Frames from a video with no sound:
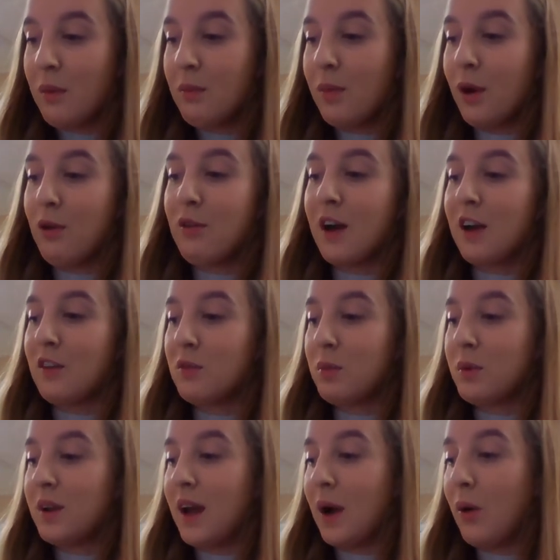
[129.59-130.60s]
Both ants
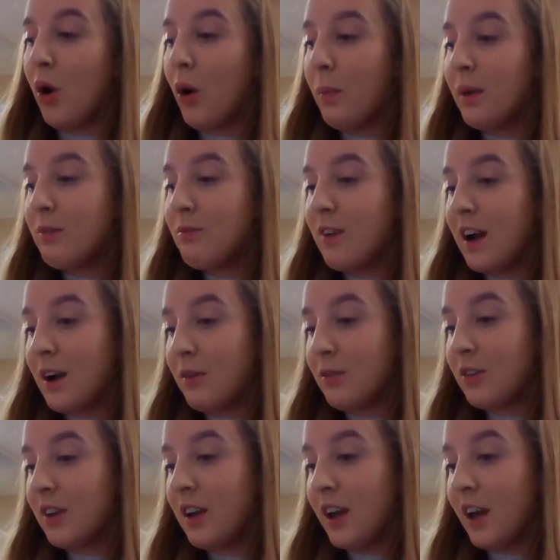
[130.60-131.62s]
were now hopping
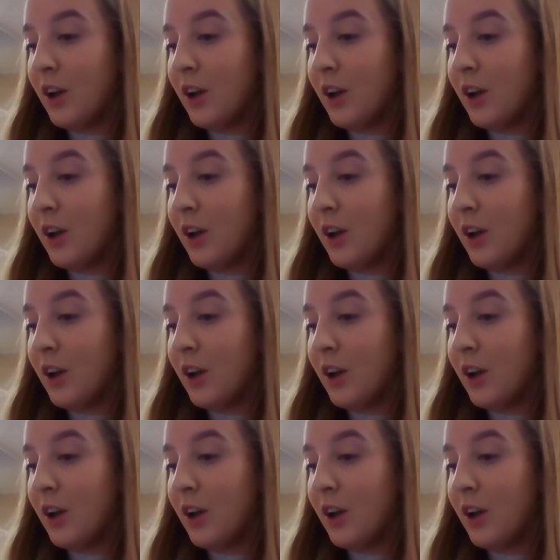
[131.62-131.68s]
round